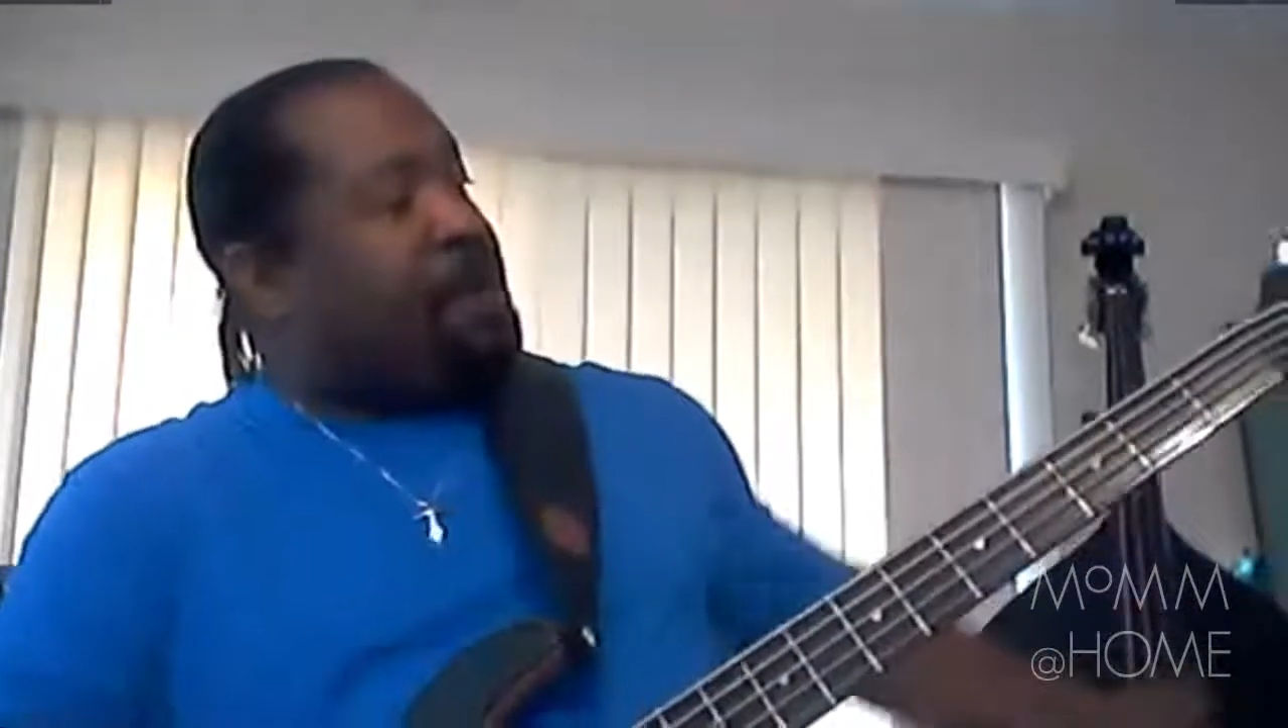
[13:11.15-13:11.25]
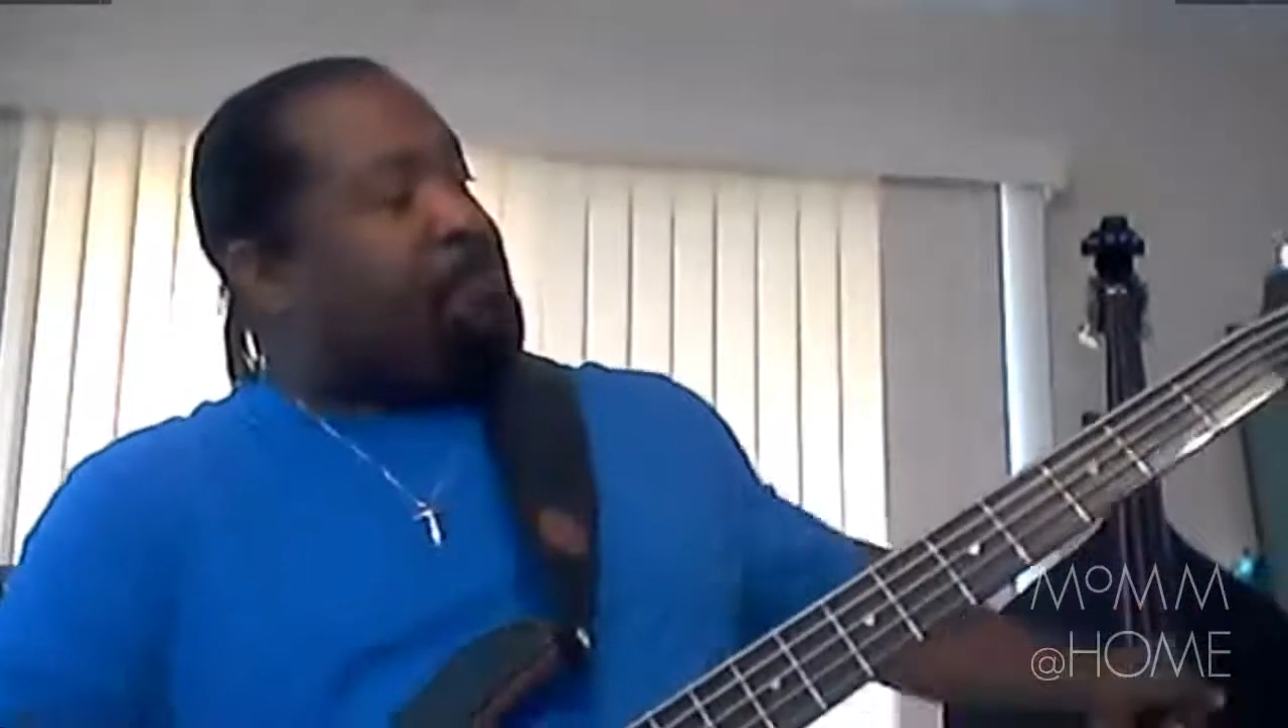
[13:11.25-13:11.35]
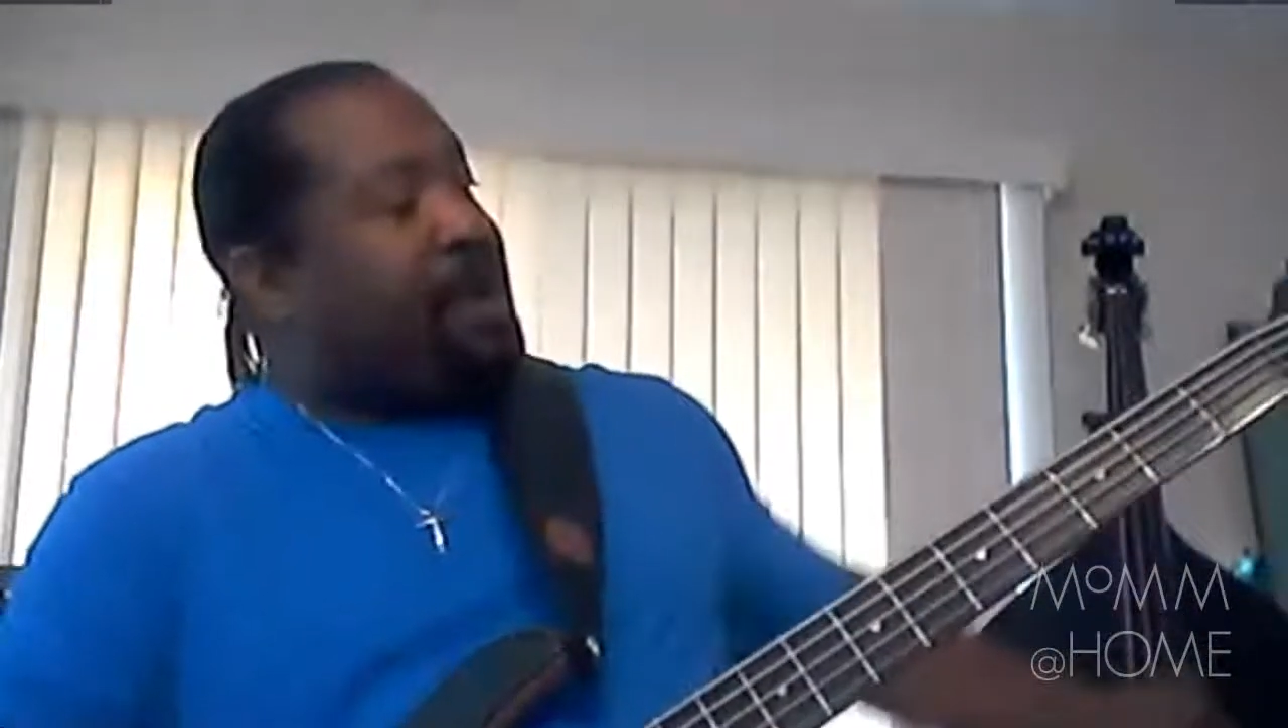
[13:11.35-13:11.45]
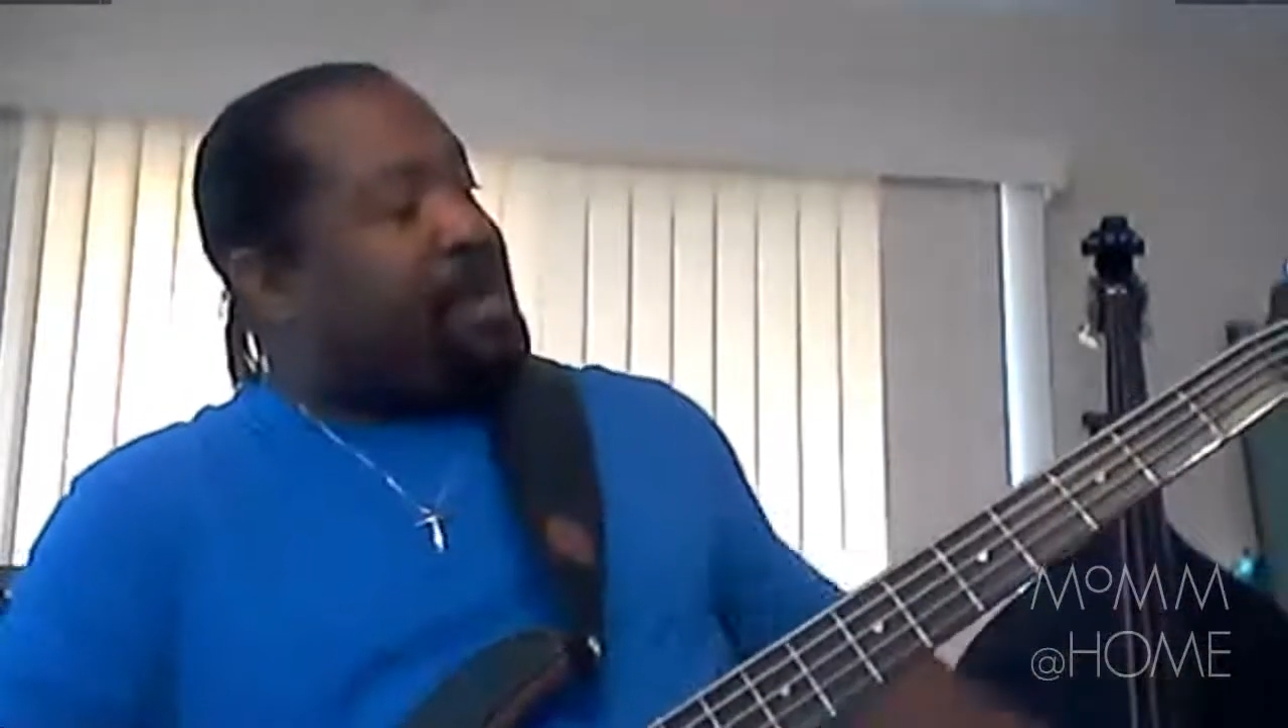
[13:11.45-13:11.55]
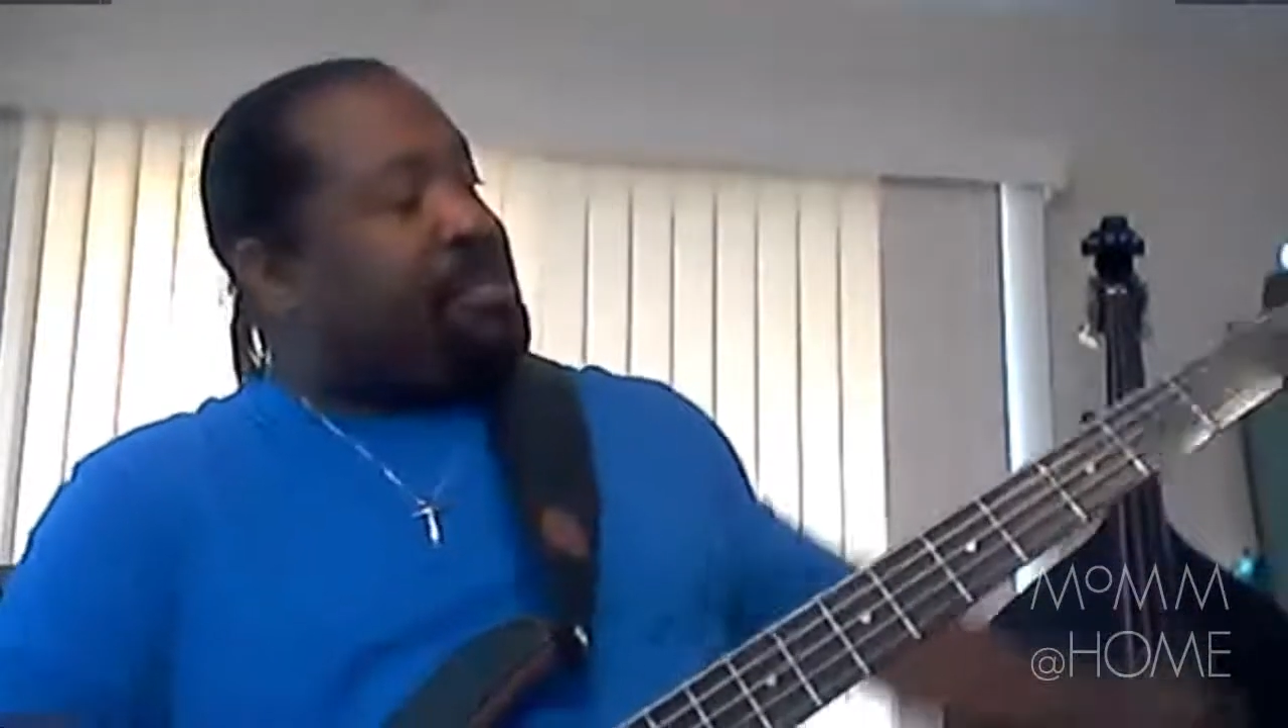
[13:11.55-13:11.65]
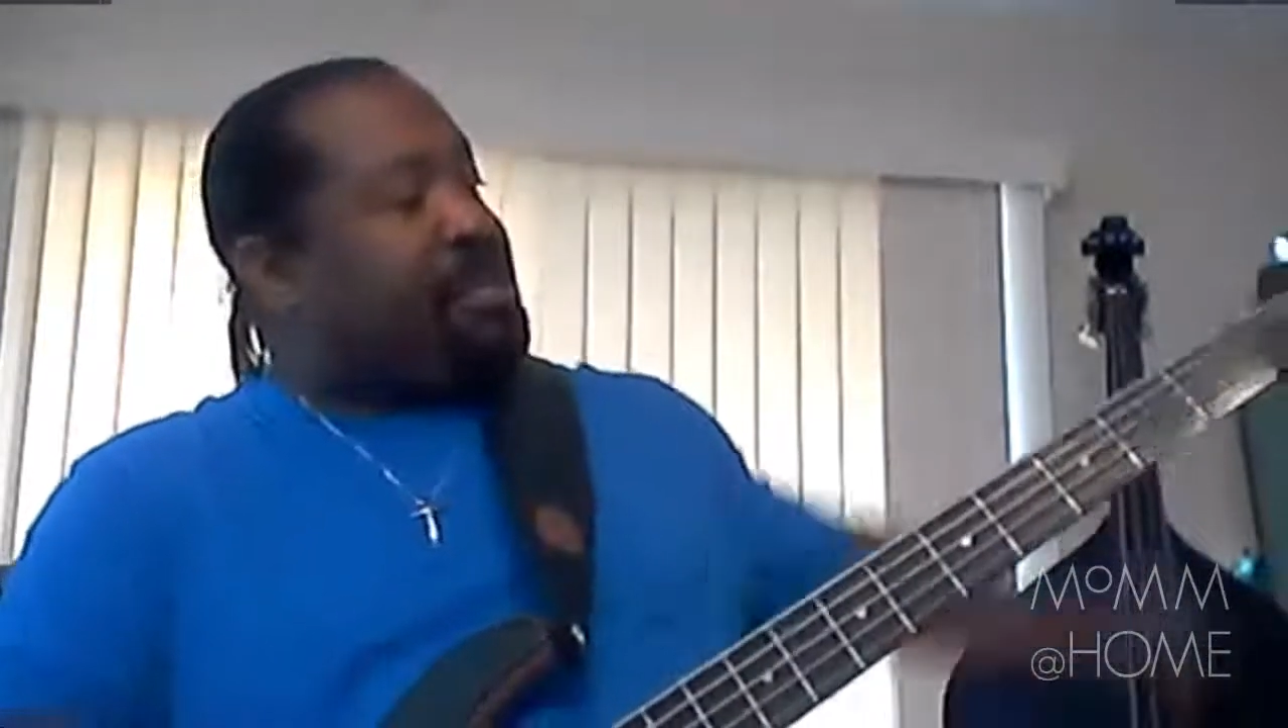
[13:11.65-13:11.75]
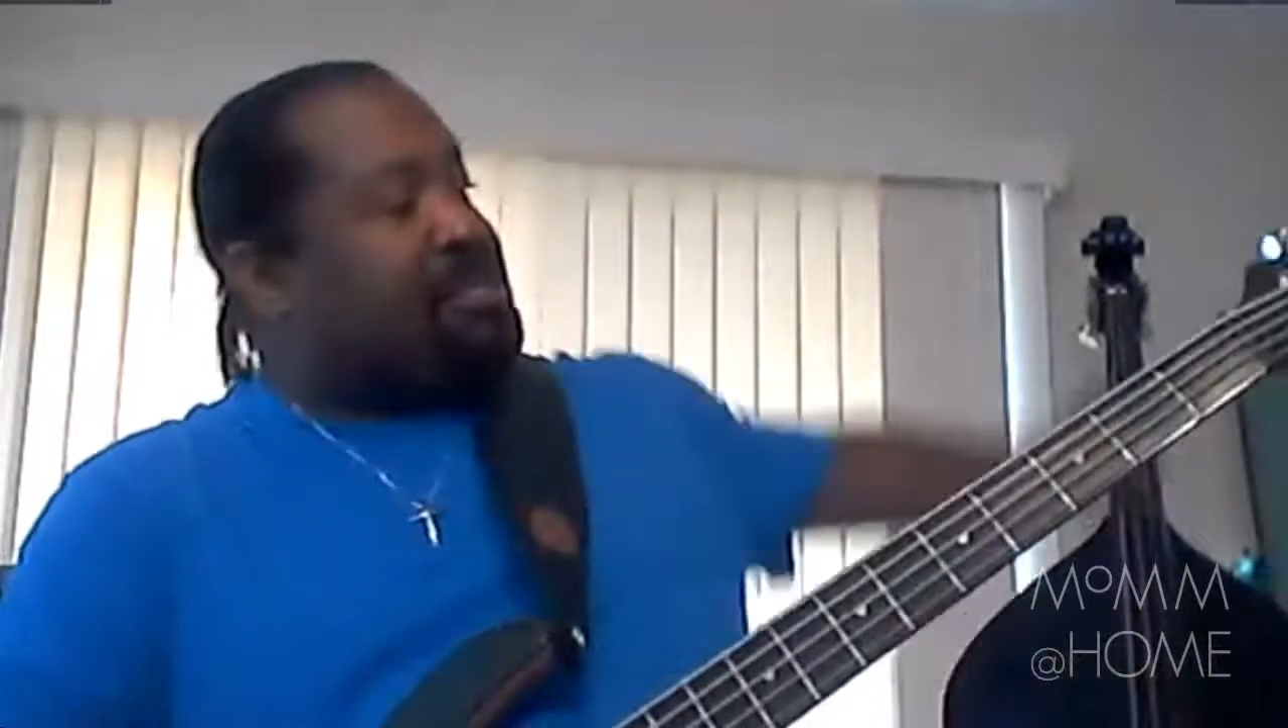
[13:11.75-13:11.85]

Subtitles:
the upright.